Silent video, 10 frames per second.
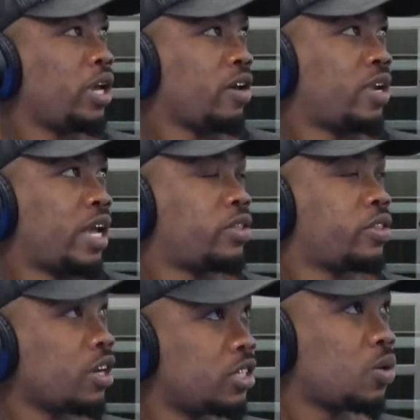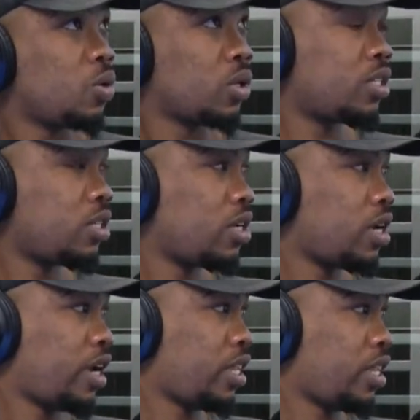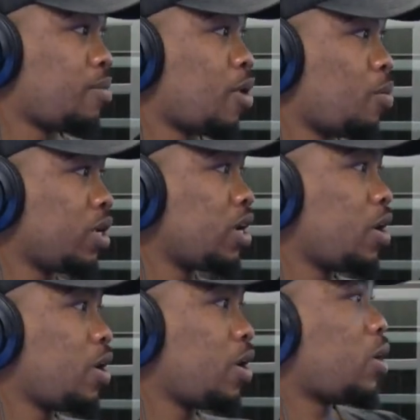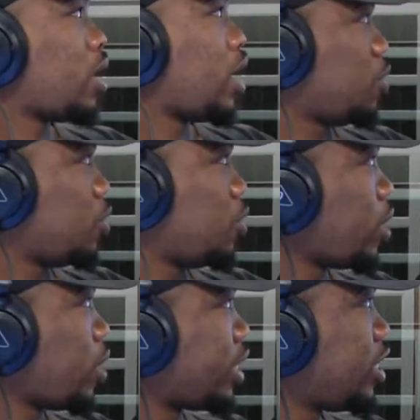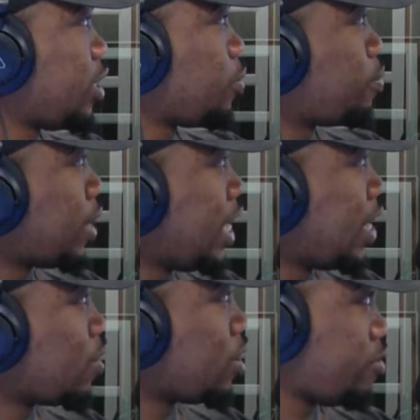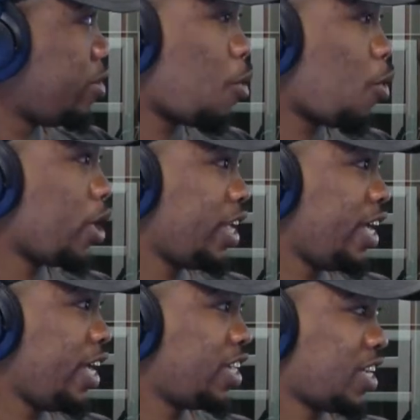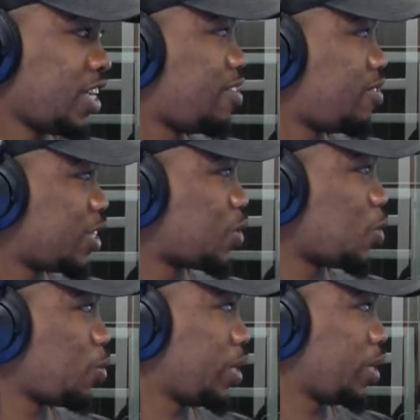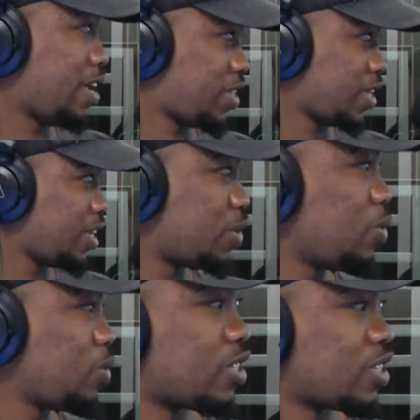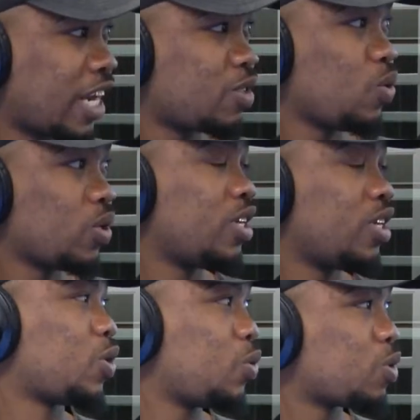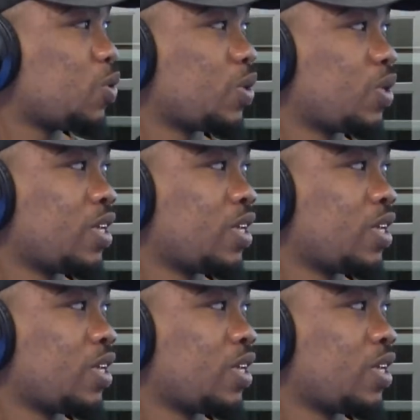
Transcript: like 3 scooters at the moment. I don't know. I think we're planning on having more in each and every store. We'll have 3 scooters or 2 scooters.